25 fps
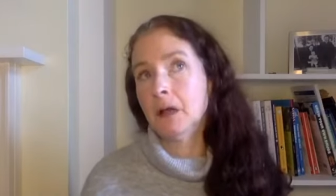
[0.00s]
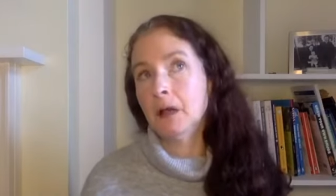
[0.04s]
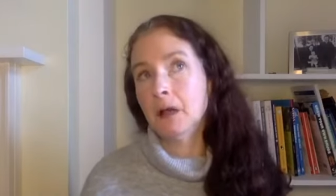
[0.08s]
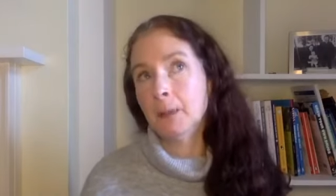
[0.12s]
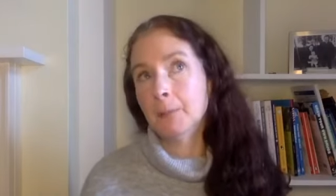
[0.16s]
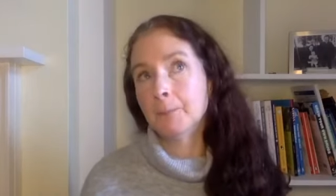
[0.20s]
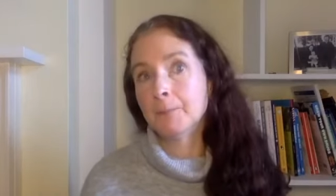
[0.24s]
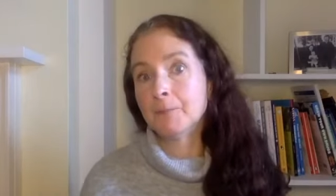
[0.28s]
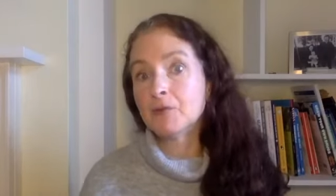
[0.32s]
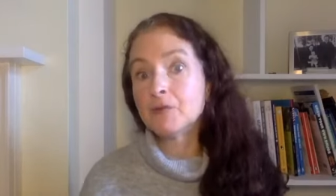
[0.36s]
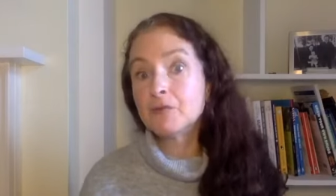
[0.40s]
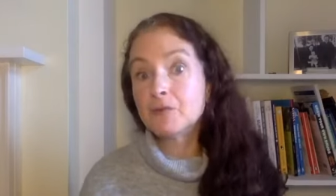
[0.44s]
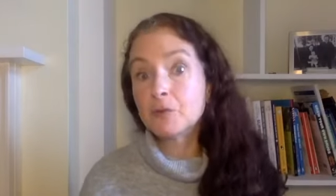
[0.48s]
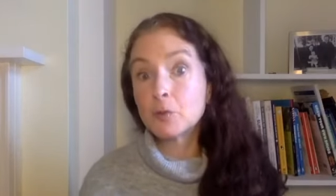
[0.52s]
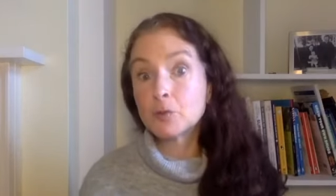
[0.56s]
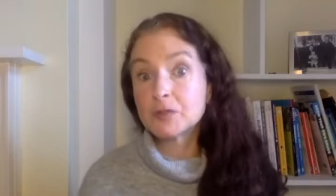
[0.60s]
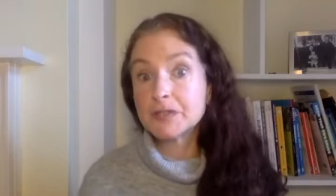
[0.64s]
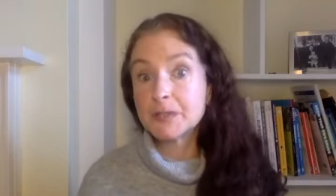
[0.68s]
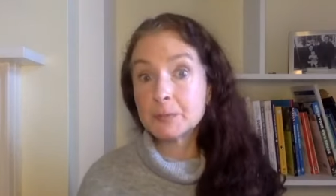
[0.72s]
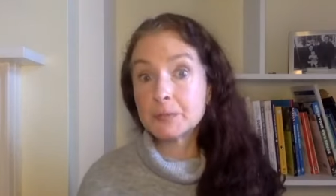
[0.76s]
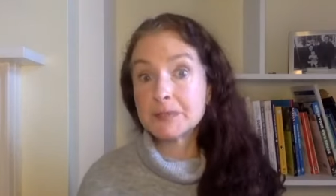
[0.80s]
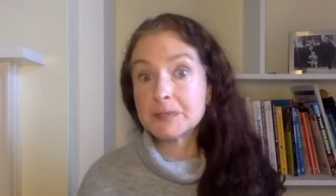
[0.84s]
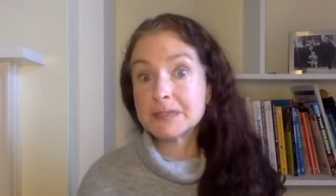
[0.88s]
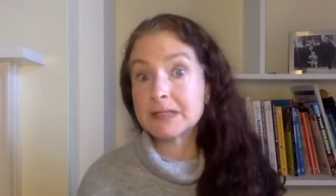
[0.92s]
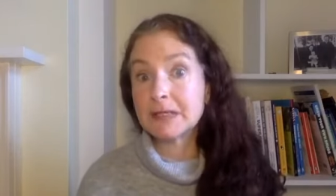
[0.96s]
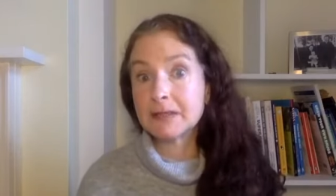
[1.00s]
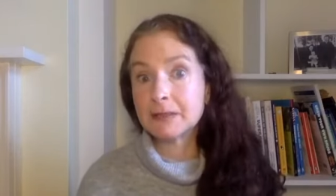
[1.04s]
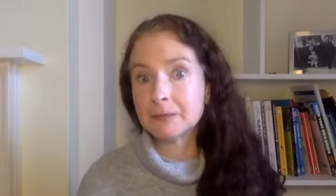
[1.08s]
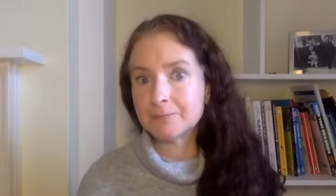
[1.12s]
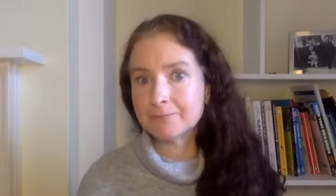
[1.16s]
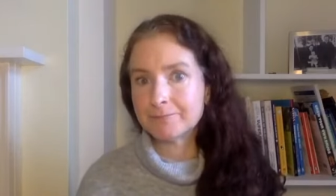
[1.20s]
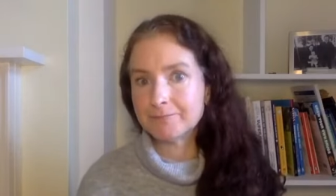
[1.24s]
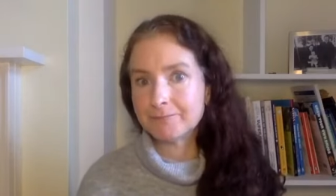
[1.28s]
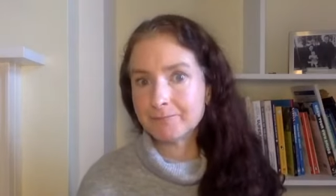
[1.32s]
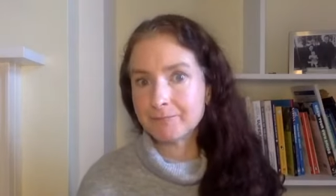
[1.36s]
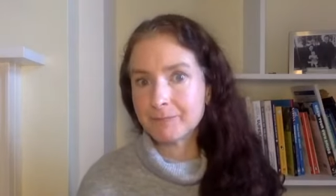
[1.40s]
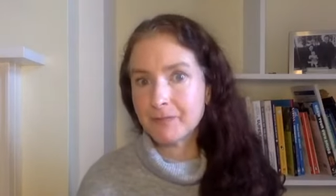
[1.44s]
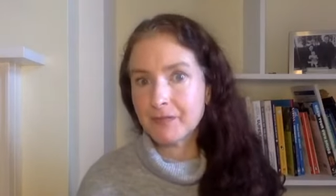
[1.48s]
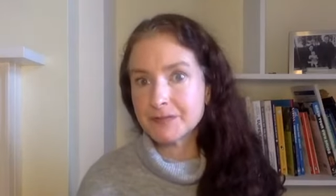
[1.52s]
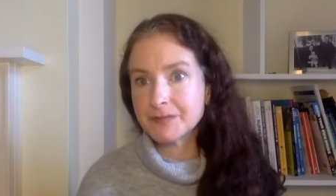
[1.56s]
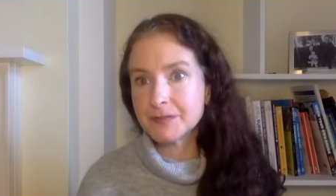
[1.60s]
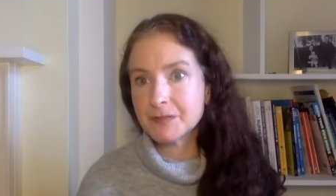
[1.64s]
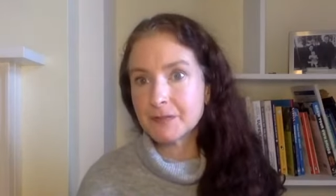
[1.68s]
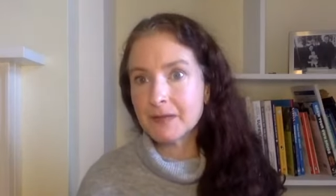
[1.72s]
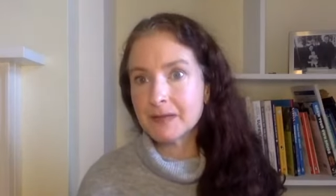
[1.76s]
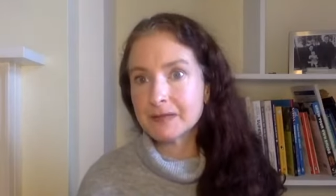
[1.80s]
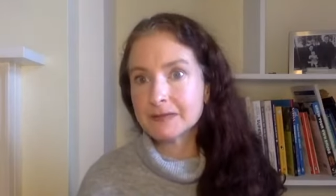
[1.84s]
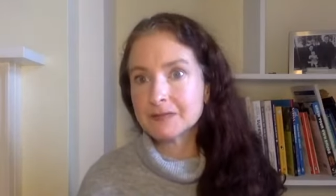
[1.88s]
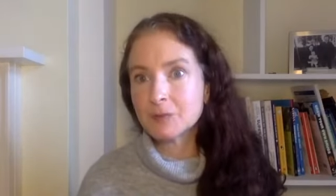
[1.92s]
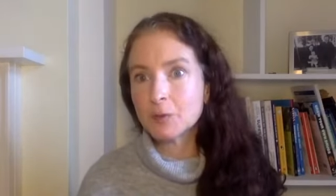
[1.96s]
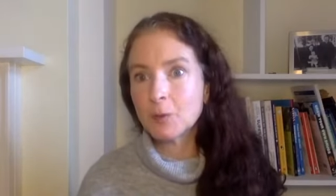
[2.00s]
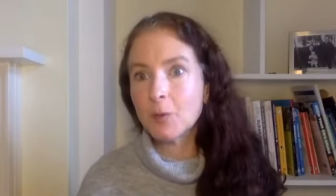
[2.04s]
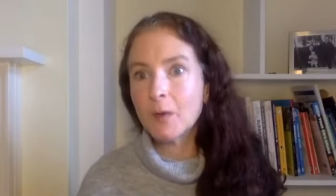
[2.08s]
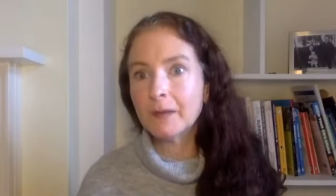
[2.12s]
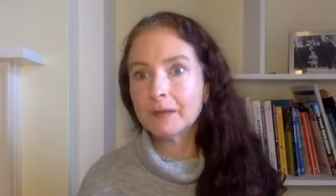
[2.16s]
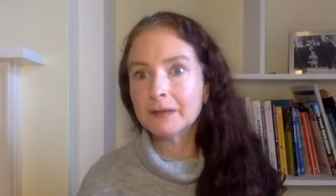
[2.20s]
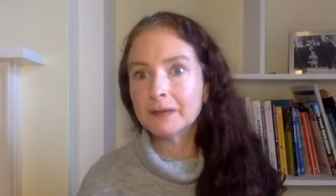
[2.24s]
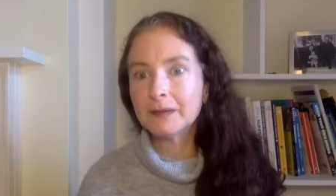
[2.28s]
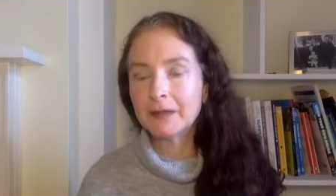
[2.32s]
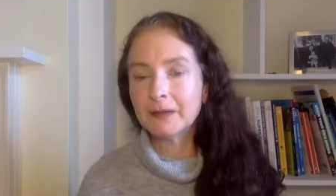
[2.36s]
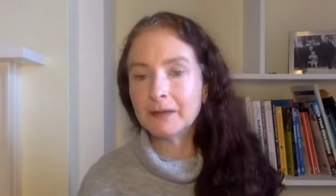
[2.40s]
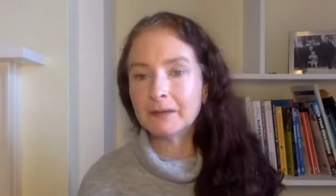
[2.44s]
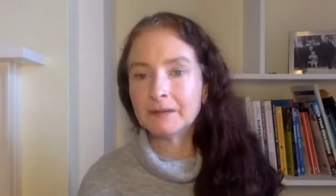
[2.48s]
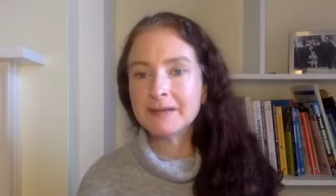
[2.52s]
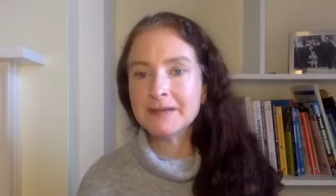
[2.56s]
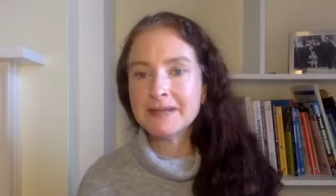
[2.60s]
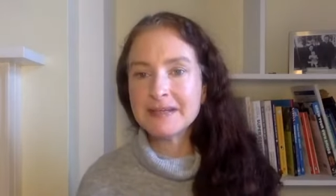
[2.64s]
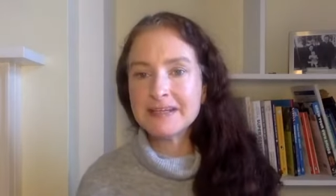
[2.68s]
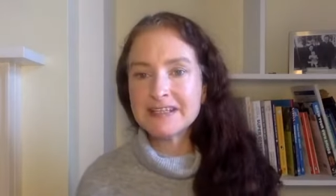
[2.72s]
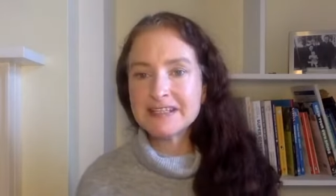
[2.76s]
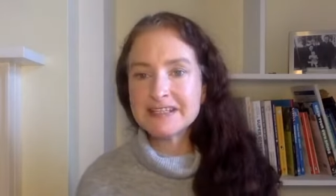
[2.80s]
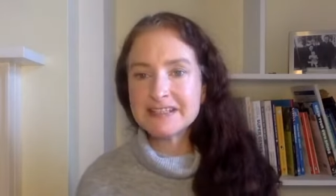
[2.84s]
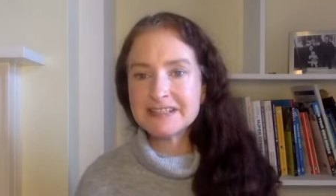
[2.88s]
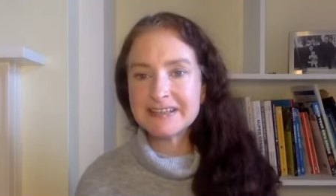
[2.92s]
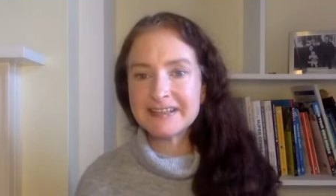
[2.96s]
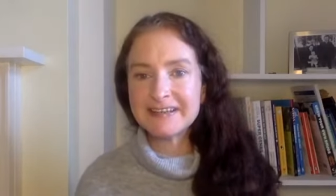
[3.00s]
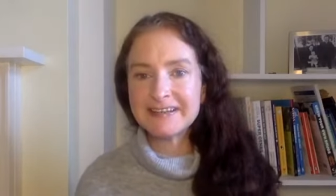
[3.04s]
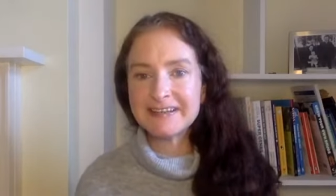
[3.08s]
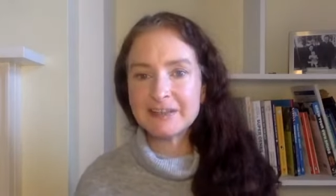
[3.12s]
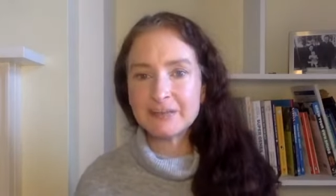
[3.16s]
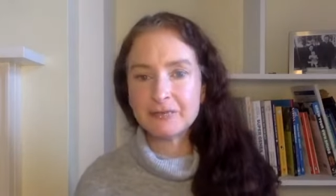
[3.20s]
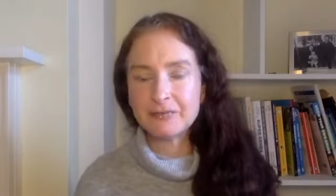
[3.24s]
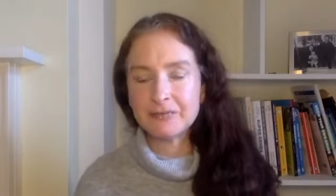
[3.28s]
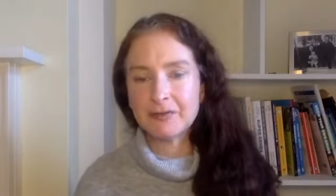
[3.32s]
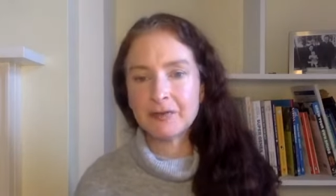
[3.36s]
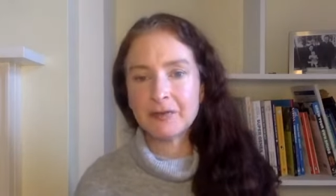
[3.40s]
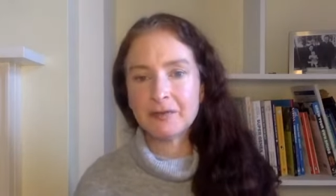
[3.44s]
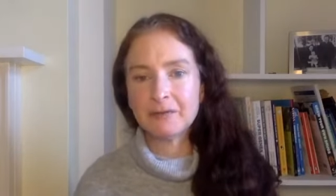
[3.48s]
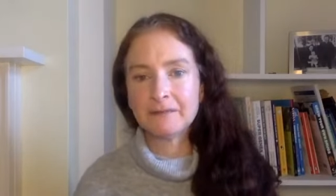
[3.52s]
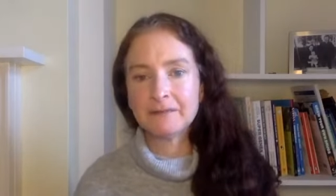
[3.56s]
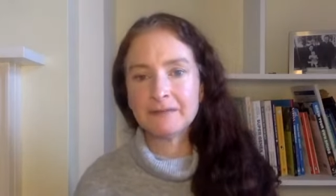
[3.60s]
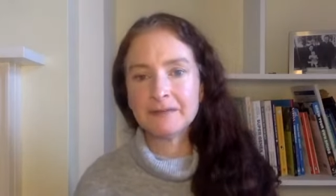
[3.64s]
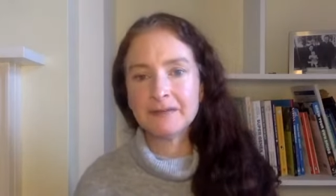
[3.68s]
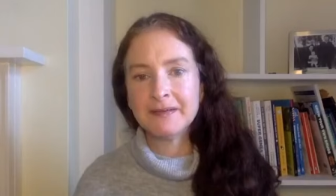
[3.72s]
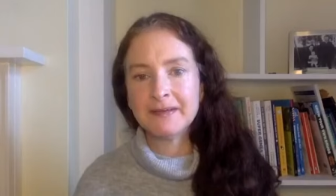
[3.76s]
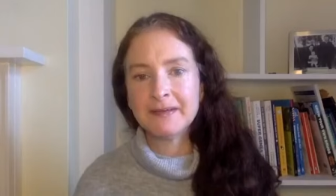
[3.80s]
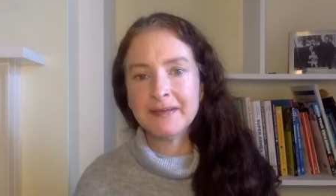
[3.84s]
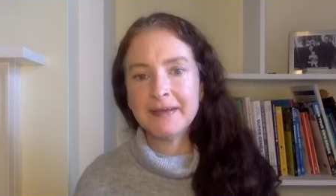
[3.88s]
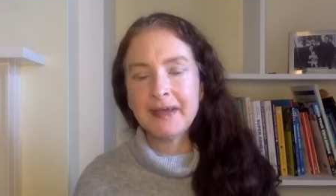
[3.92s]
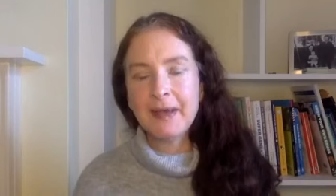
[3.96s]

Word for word: 40%. So that's quite a significant